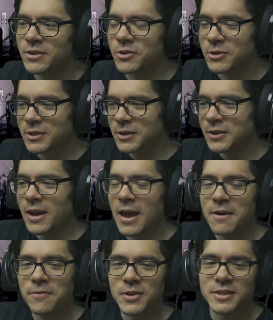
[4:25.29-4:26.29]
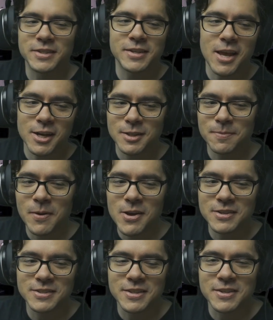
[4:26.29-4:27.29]
You're just going to have this text
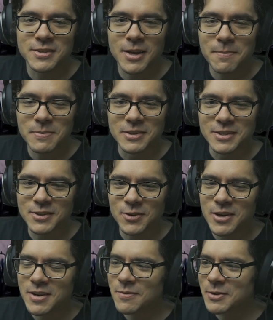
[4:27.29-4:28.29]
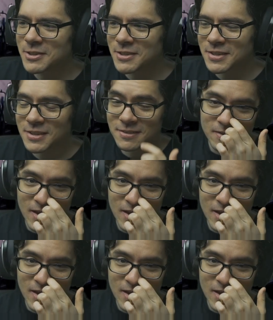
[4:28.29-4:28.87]
box at the top of the screen, which is,